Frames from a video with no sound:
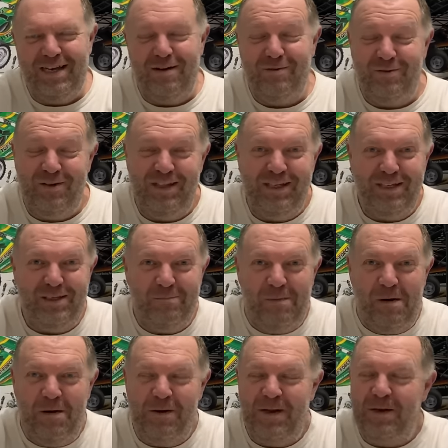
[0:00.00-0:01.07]
I was really
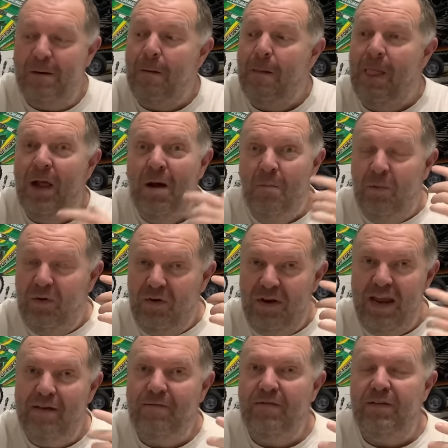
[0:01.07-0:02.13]
disappointed. But
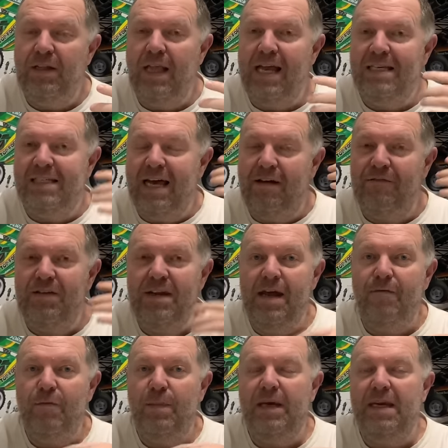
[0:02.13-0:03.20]
nevertheless, I've
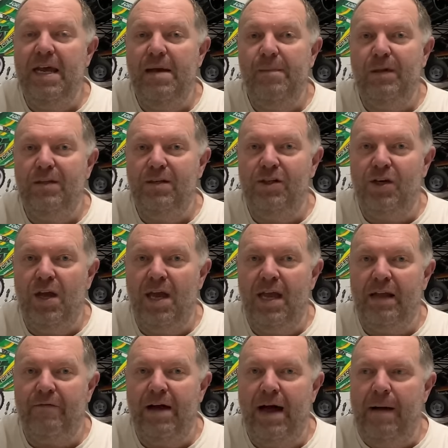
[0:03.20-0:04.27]
never been able to
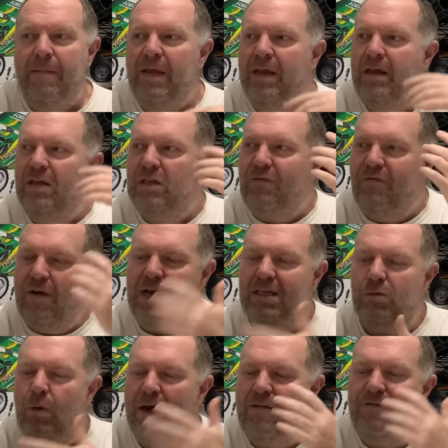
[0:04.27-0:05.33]
shake that. So
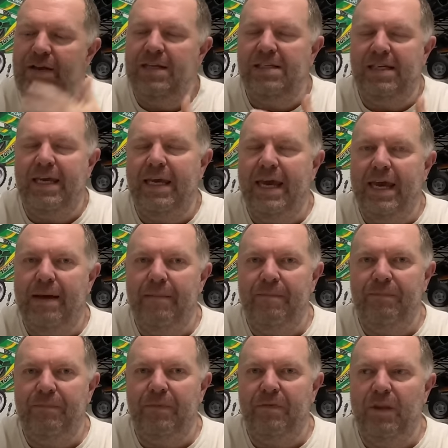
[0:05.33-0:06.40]
that's why this kit,
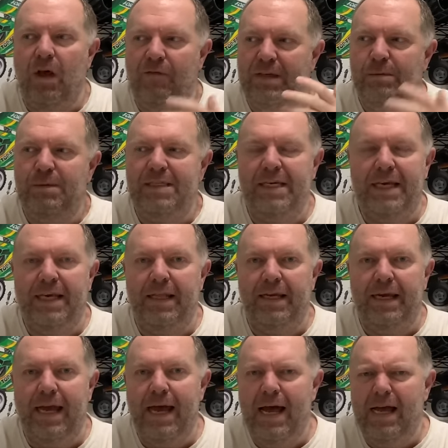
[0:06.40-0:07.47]
or this particular
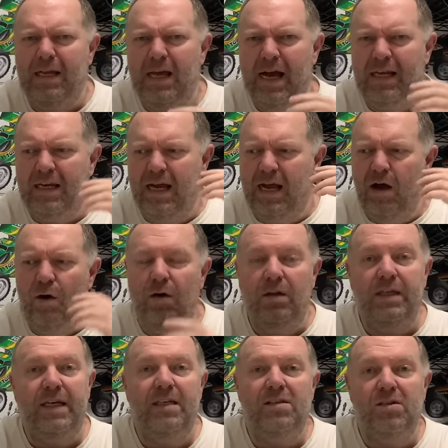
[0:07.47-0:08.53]
car, I
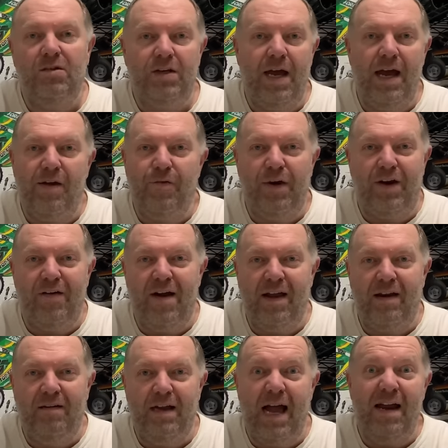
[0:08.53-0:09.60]
hold it in such high regard,
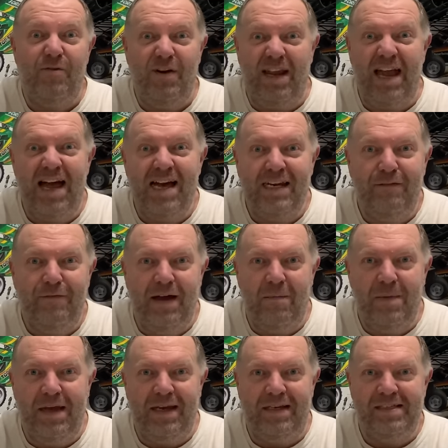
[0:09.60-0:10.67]
if that
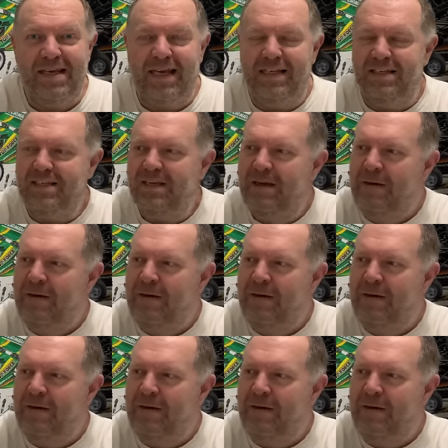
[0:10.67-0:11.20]
makes sense.